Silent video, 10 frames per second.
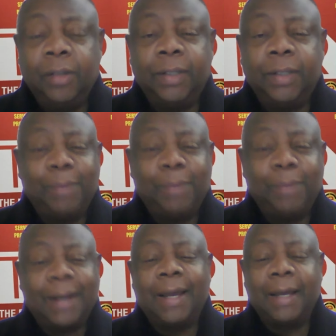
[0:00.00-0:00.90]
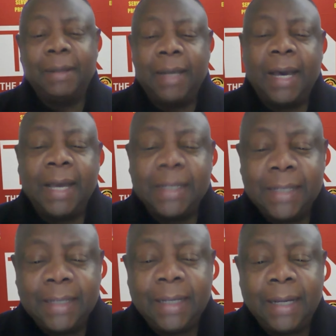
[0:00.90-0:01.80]
All right, but like I
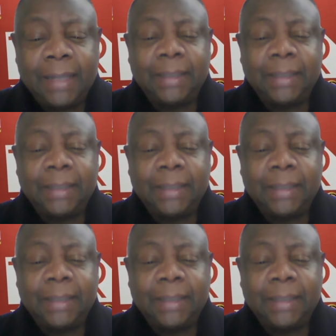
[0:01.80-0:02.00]
said the other